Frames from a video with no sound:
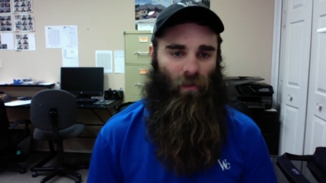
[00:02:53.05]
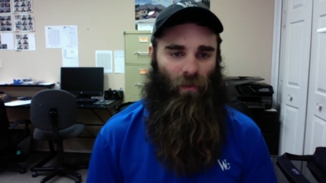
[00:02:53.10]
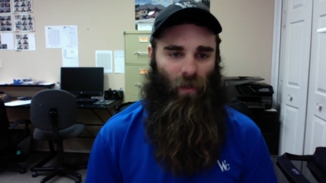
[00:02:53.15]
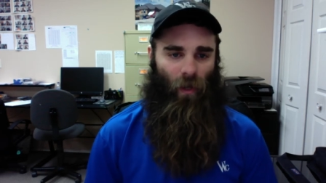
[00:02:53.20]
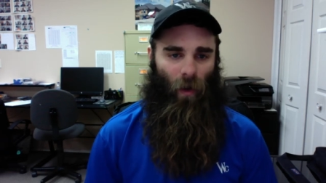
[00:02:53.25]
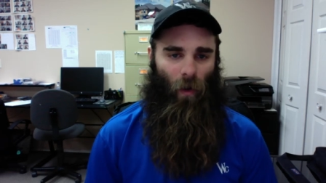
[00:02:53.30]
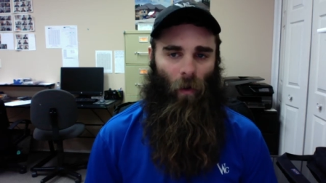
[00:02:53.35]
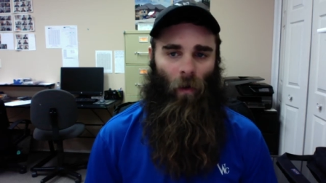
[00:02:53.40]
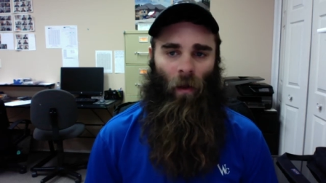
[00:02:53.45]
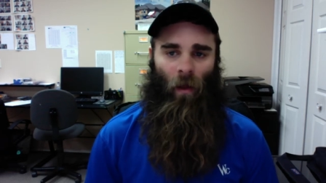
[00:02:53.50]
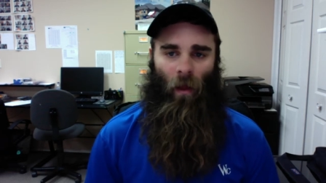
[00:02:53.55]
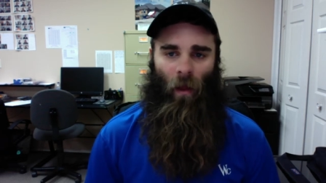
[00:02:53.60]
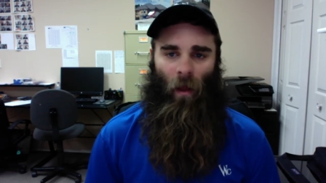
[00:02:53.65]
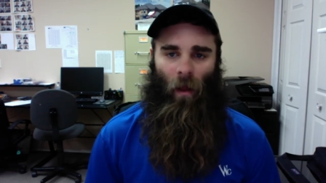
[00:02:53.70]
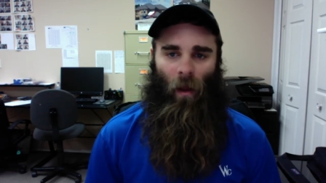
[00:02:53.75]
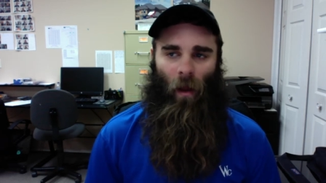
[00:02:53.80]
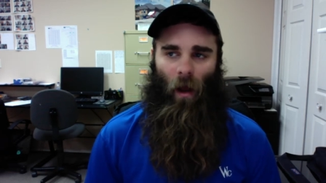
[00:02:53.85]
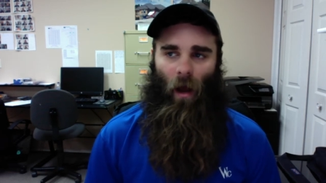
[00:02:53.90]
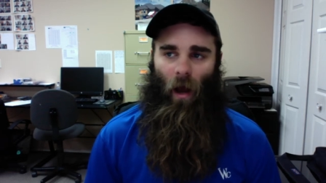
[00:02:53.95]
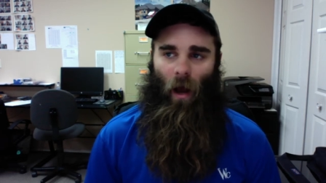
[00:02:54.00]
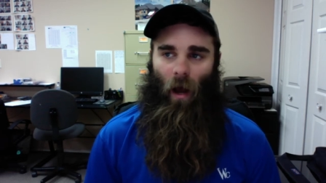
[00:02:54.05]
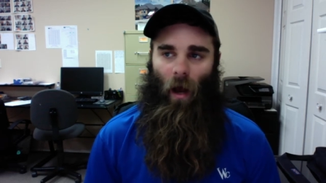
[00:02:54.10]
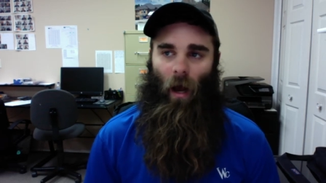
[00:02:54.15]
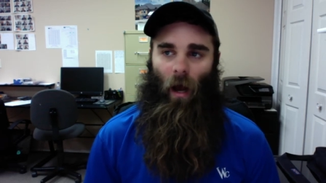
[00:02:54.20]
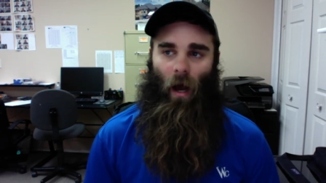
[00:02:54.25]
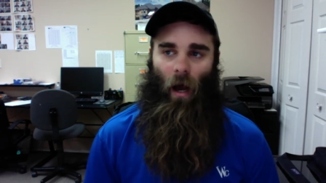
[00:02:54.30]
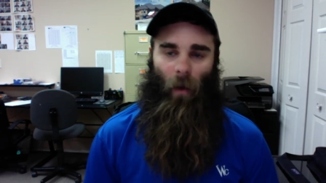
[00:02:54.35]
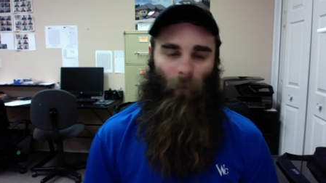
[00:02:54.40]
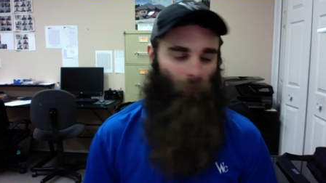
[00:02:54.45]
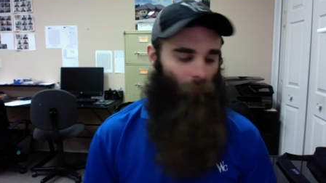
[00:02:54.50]
So,
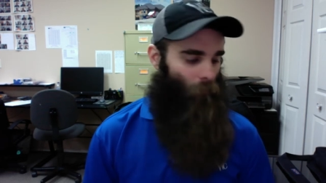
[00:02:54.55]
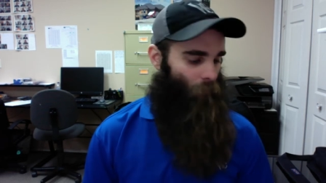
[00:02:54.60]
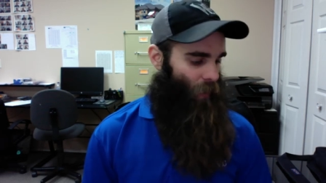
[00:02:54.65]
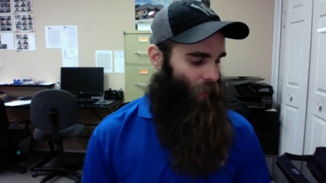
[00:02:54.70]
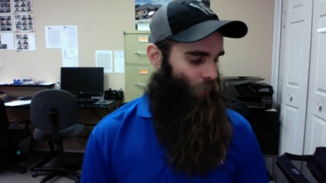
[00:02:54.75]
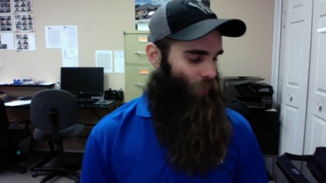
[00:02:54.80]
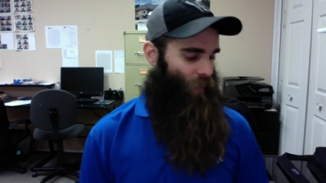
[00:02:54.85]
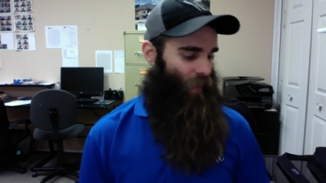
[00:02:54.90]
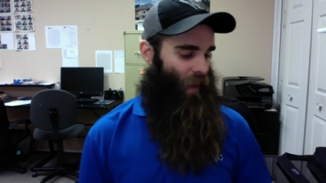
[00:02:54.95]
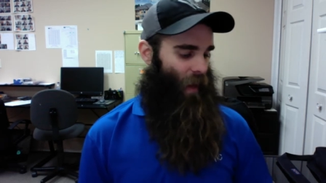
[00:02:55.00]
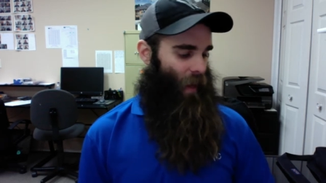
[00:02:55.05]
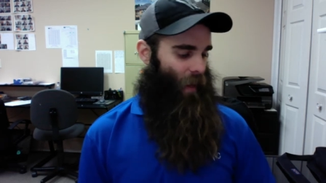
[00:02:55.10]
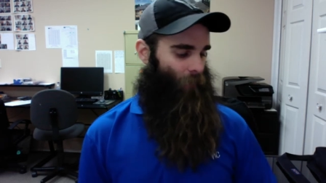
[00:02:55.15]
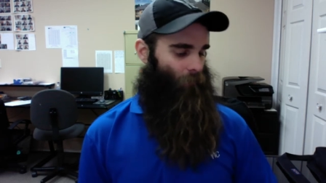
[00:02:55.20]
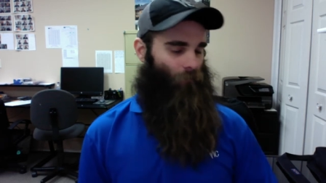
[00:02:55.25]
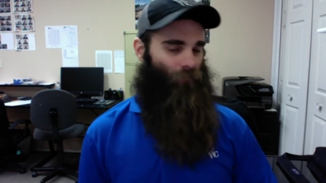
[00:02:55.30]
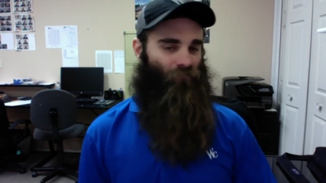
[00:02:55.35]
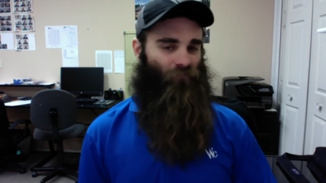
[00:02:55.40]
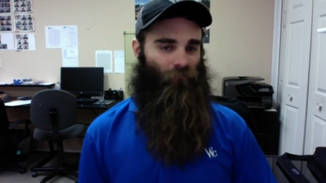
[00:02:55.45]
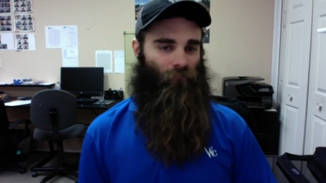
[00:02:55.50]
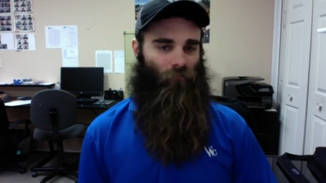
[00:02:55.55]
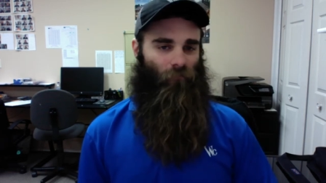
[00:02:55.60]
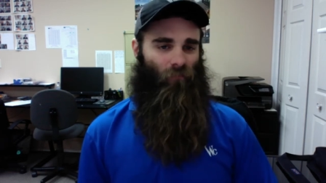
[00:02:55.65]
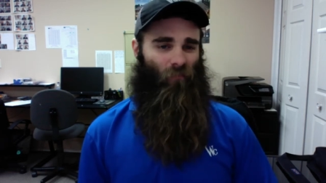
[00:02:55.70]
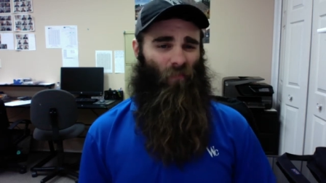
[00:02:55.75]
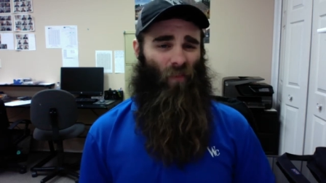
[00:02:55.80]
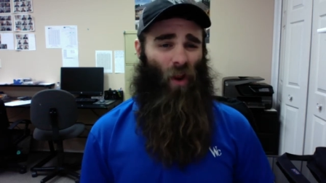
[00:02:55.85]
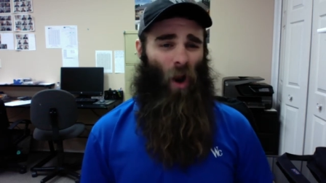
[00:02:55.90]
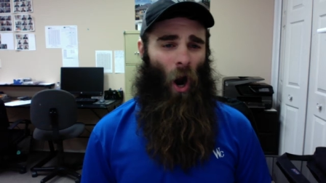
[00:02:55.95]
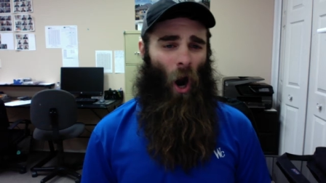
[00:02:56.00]
but with that,
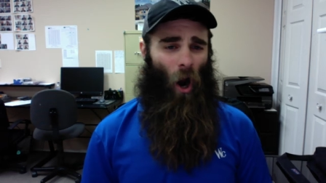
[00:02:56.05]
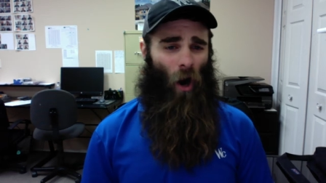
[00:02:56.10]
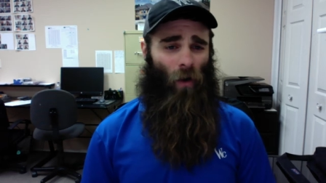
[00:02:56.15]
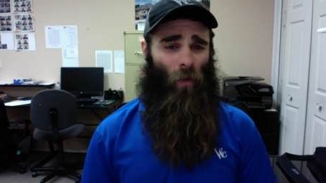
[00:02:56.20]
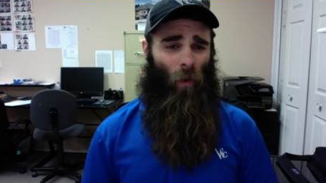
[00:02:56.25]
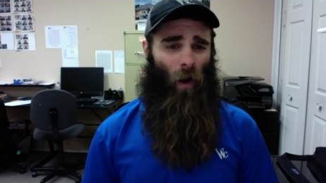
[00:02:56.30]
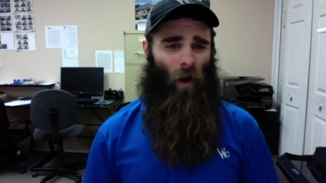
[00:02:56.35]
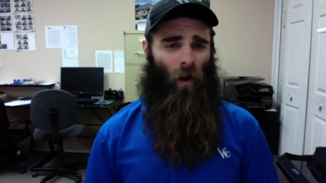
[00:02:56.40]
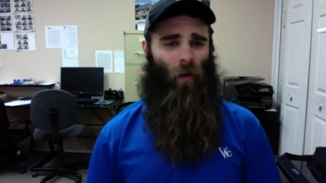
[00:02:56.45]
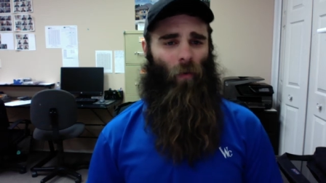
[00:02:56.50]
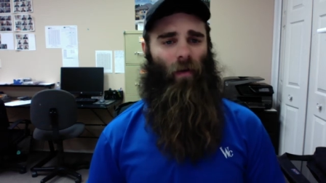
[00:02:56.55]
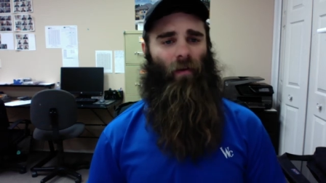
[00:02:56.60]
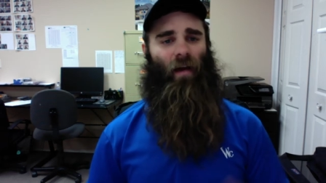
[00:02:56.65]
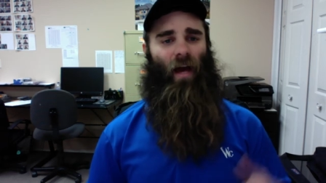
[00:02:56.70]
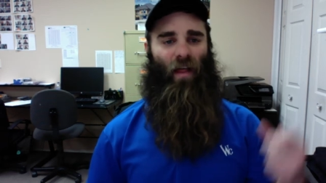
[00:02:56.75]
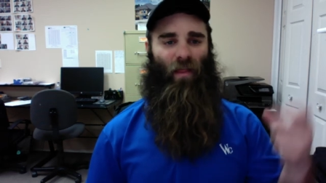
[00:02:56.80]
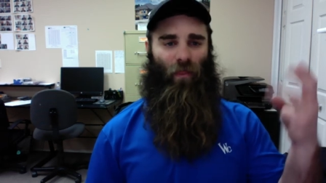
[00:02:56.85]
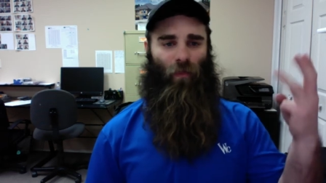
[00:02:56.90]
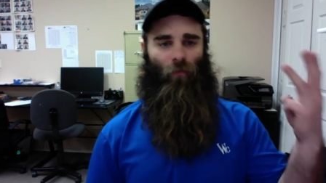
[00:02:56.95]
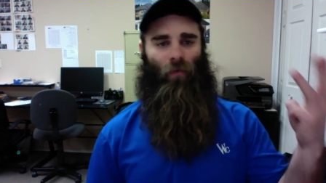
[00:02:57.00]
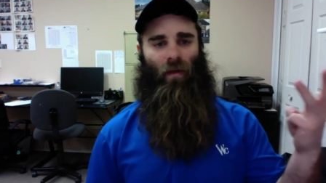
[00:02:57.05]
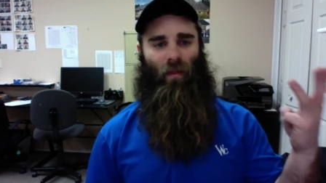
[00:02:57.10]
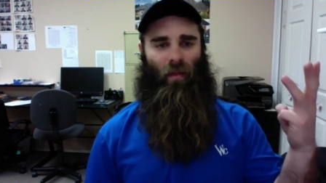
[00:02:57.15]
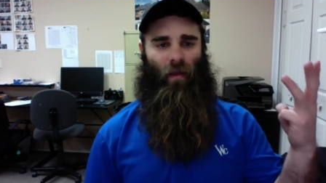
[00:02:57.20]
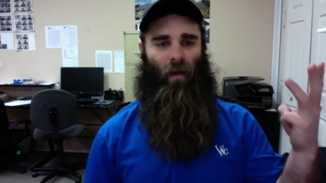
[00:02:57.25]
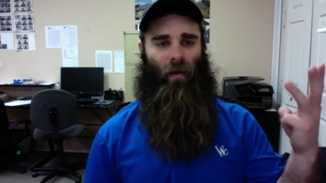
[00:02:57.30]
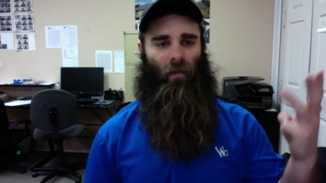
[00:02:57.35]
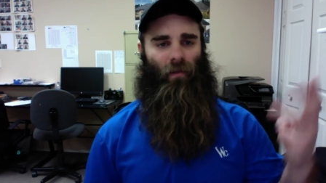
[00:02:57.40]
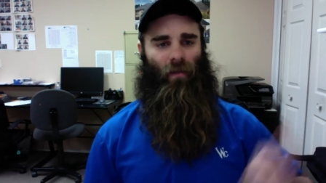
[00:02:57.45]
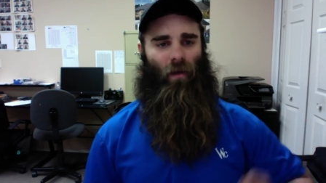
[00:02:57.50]
hardware, we got 3
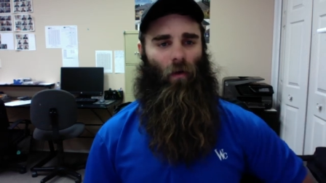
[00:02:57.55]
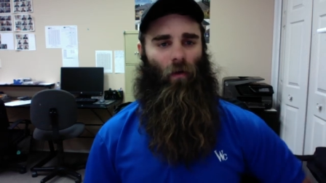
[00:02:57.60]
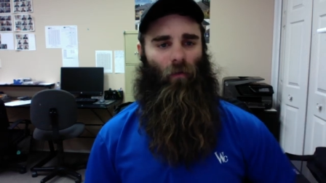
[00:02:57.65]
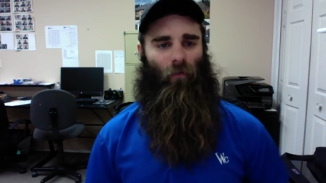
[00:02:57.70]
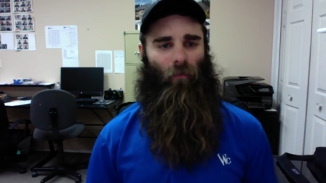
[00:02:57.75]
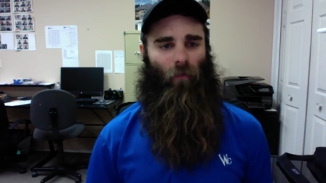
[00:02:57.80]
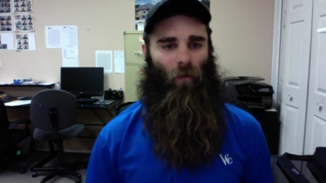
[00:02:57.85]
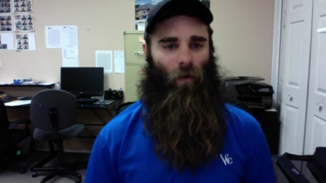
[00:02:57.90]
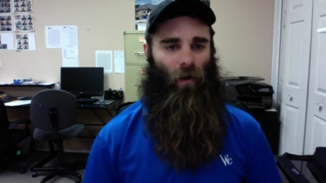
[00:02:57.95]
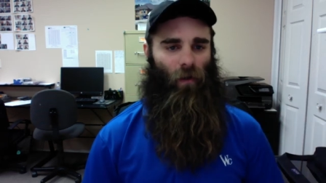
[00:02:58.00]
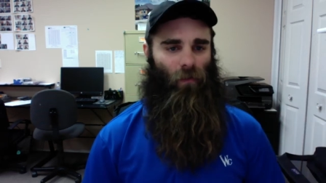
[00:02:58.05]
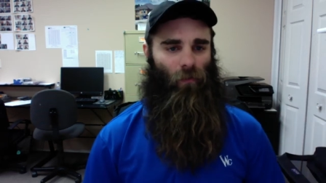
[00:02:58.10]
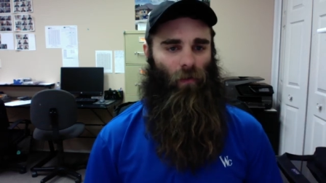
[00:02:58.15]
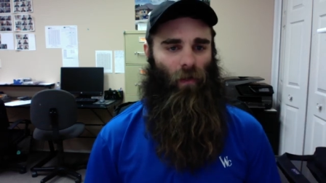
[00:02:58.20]
things going for us.